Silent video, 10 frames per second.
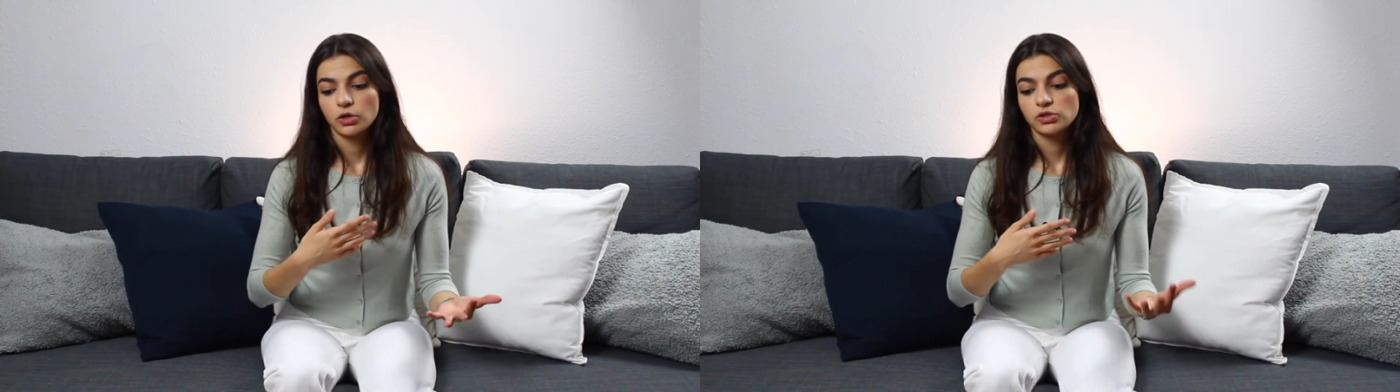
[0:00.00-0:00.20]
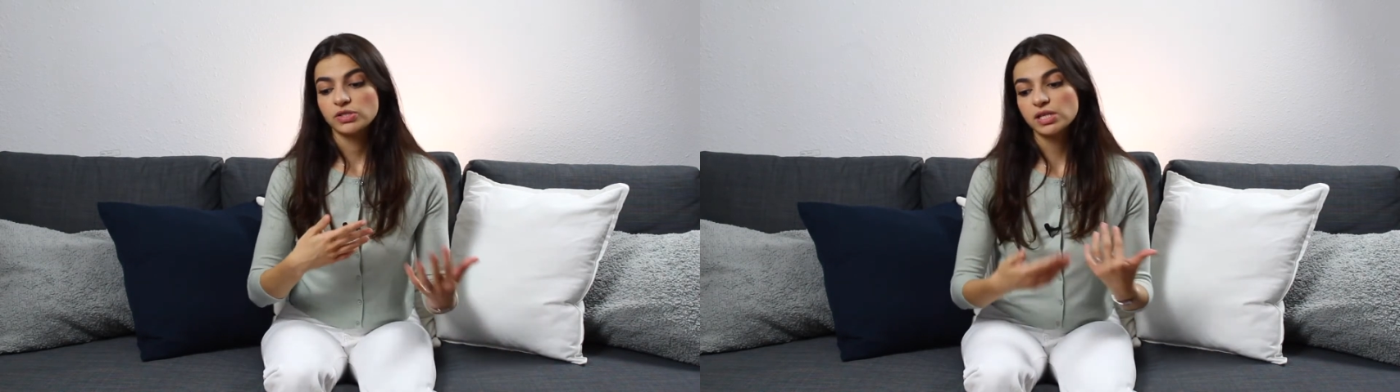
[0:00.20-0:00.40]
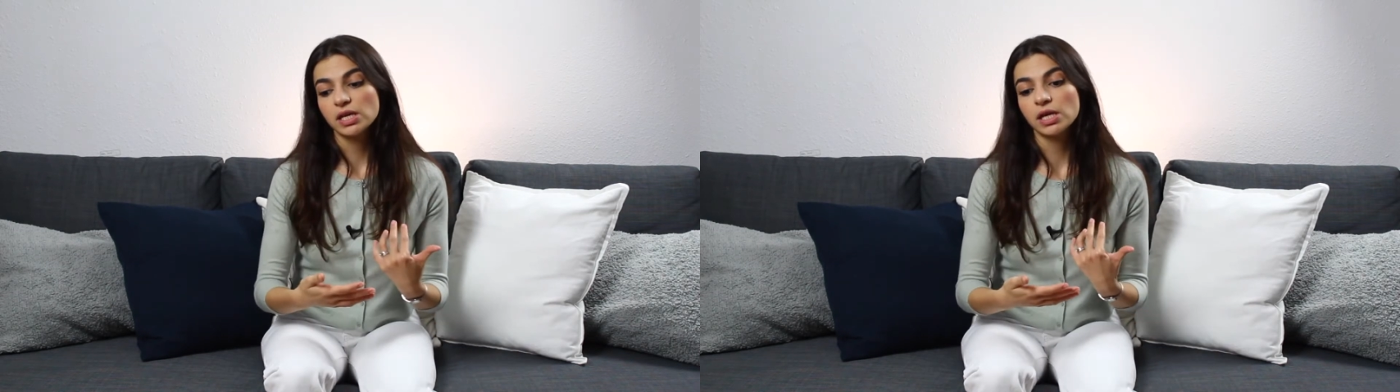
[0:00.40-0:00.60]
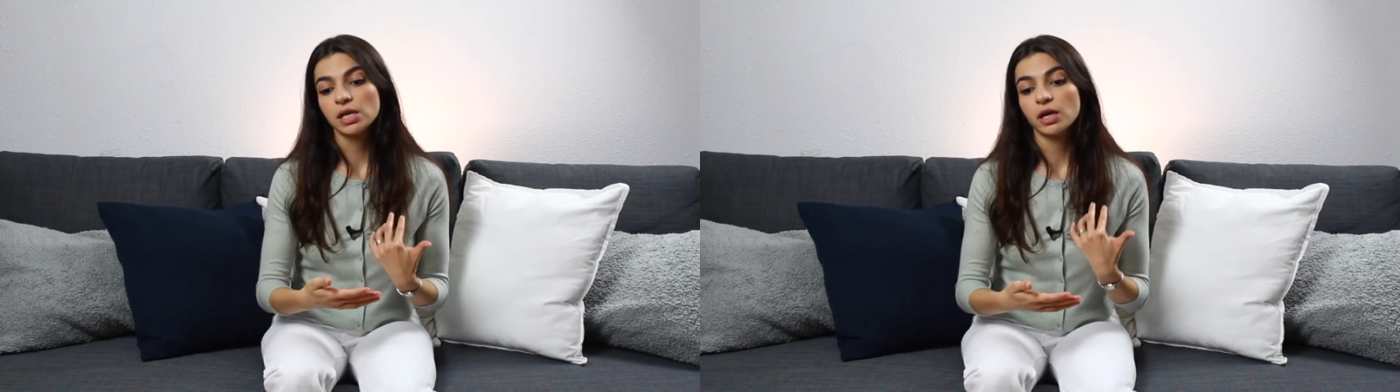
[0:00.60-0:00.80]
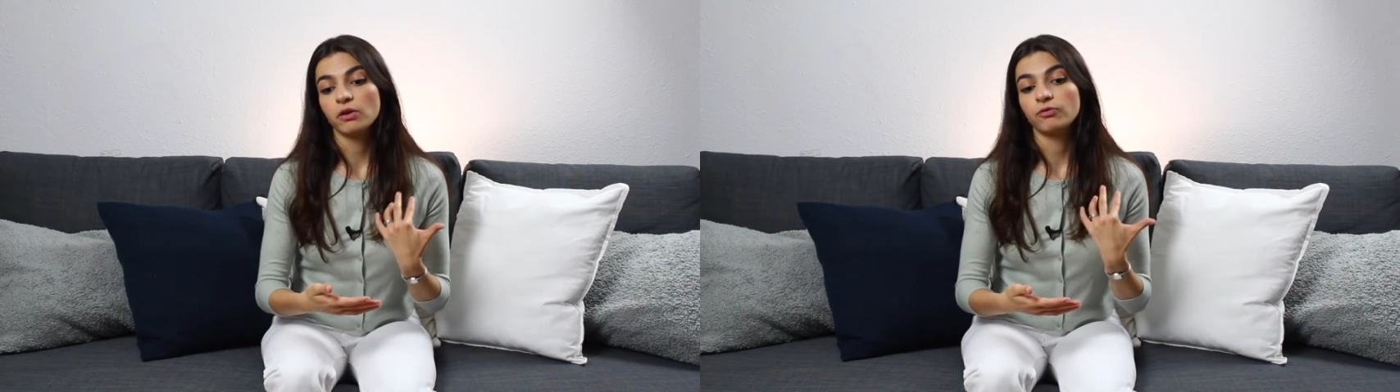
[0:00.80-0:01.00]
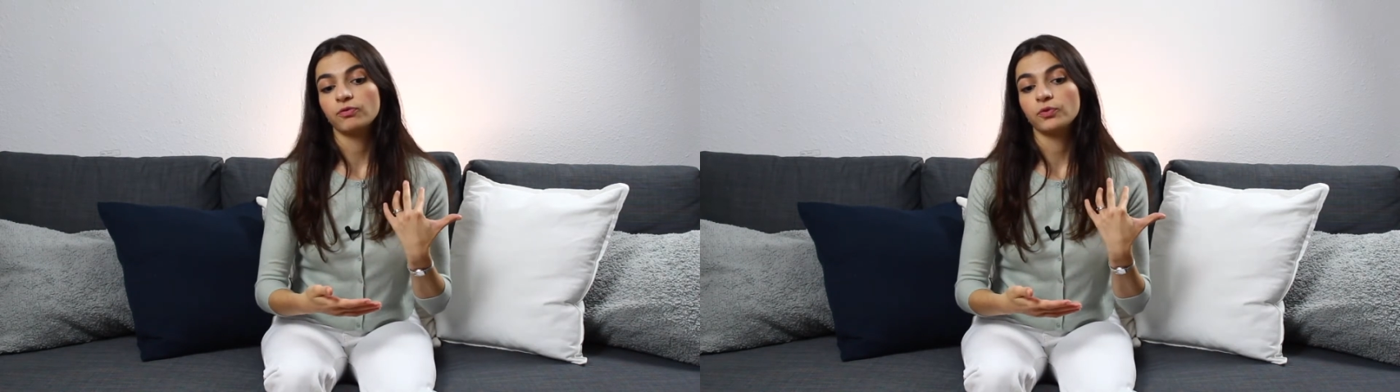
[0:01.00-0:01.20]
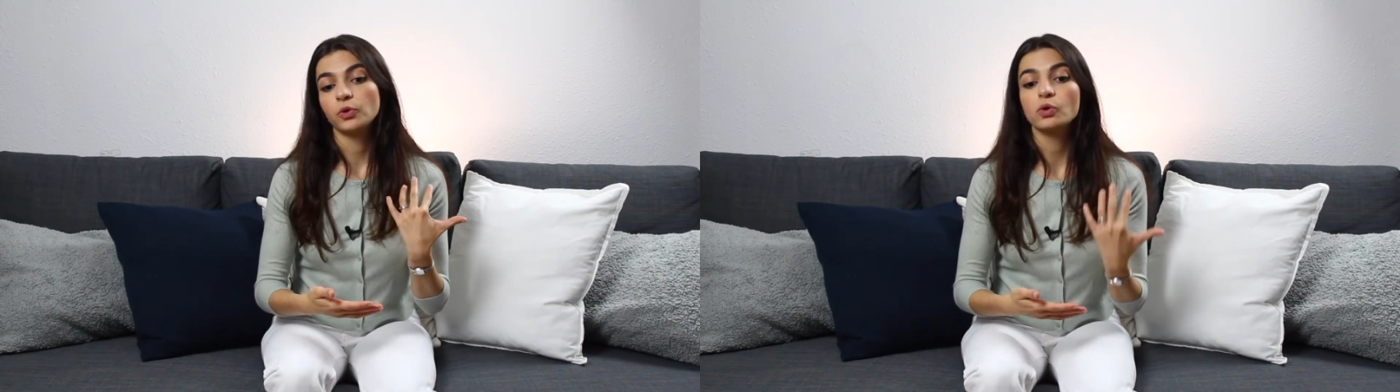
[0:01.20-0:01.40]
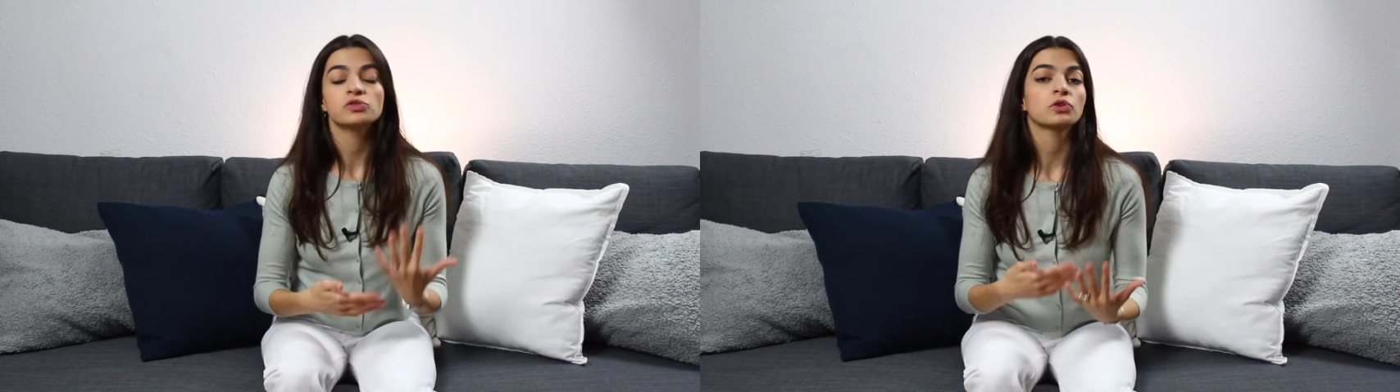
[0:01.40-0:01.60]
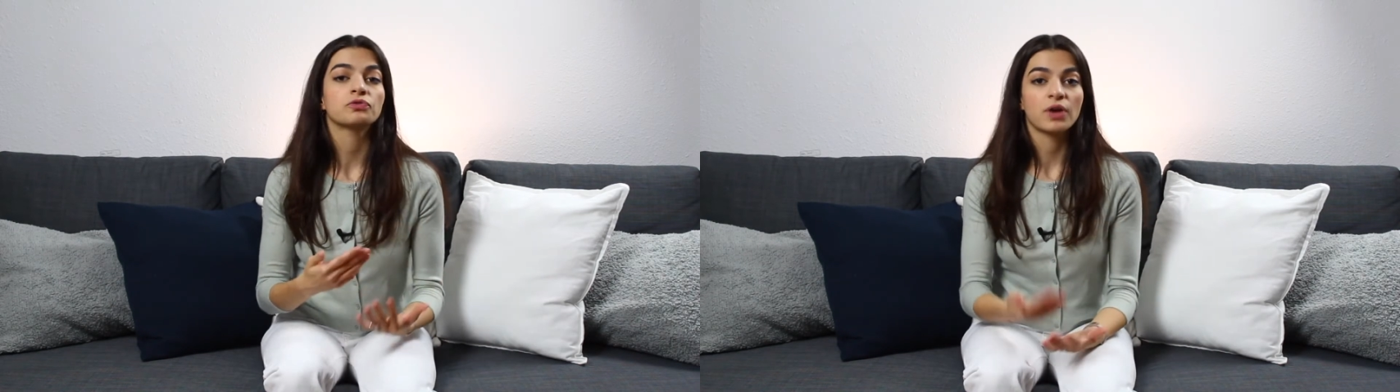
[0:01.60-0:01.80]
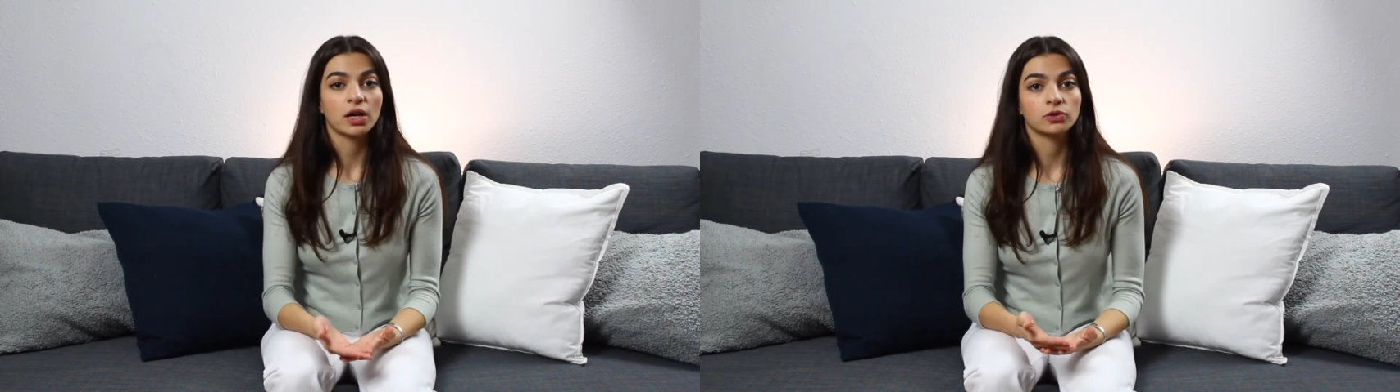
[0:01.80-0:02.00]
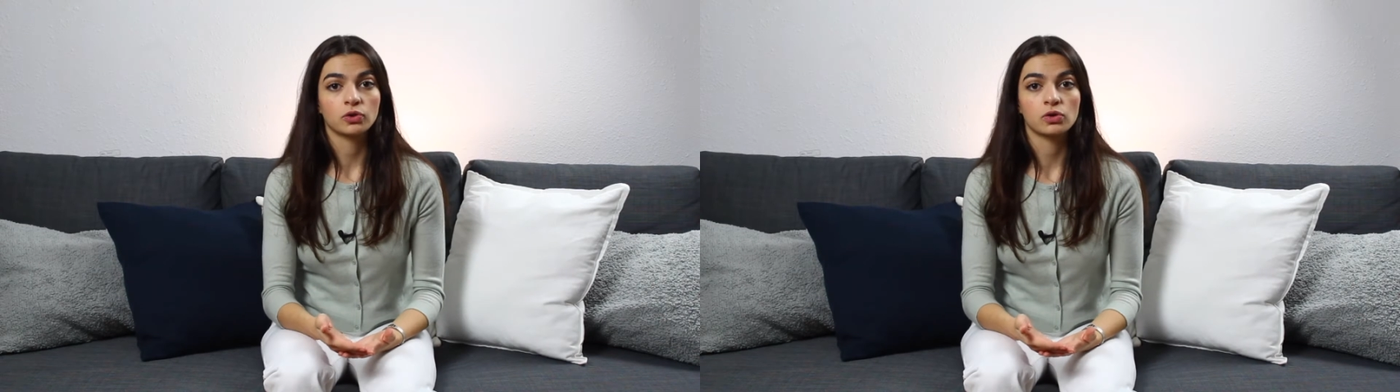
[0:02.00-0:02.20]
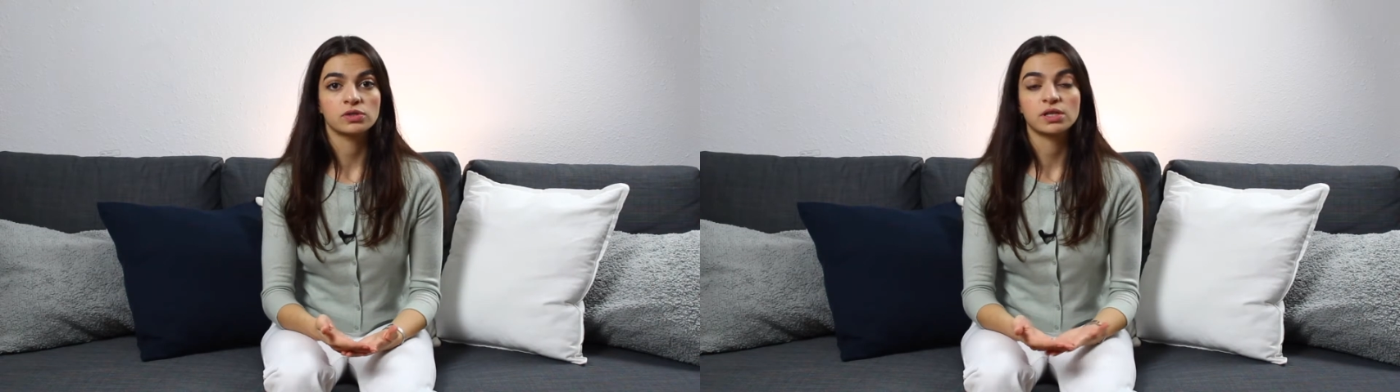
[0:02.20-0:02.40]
See if those are factors